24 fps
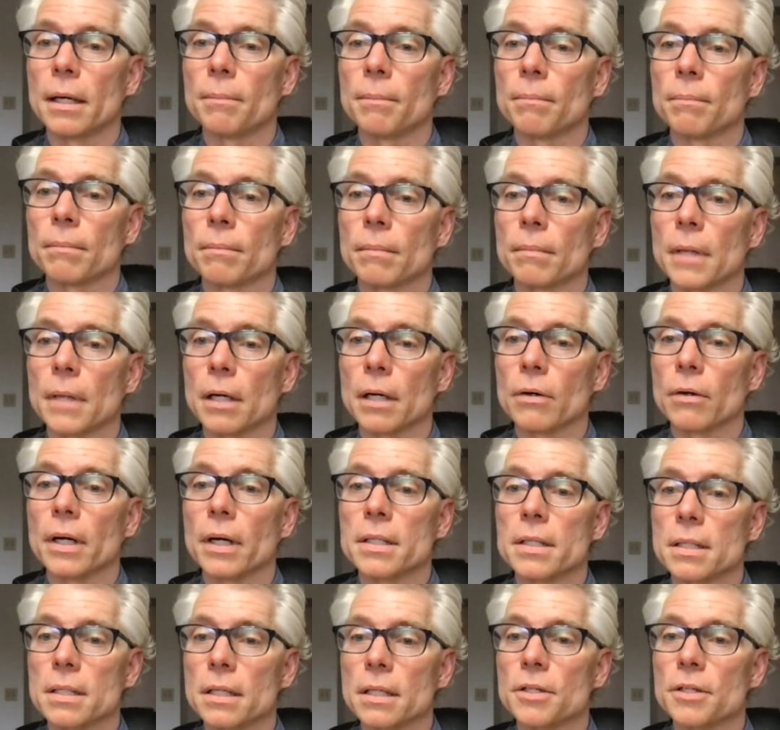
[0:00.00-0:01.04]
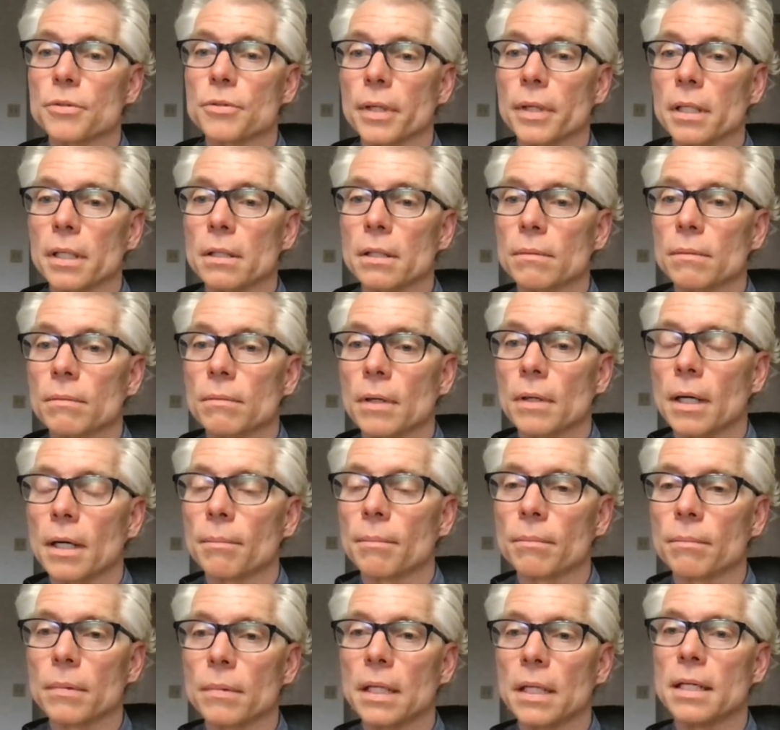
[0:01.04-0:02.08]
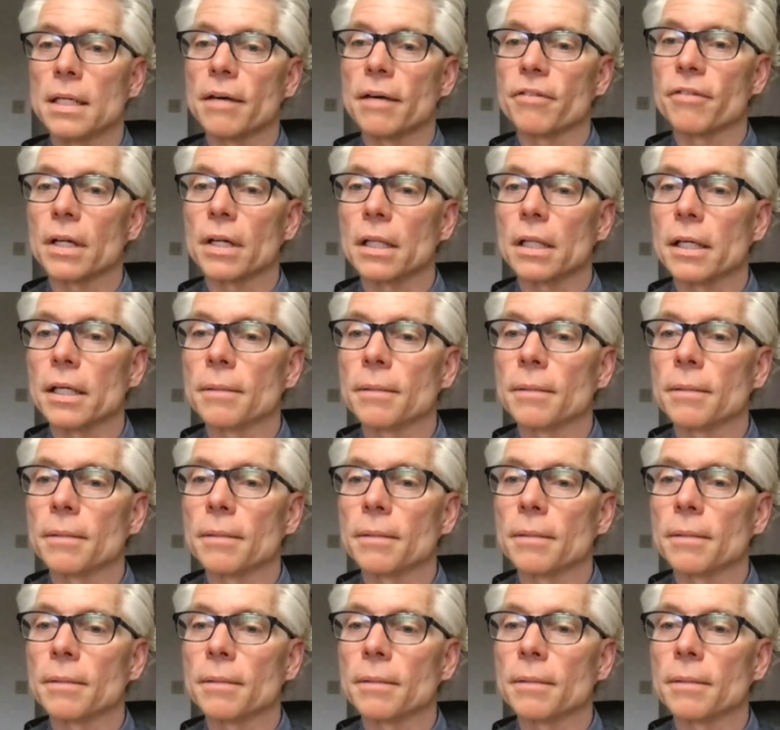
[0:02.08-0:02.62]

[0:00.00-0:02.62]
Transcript: across the district indefinitely.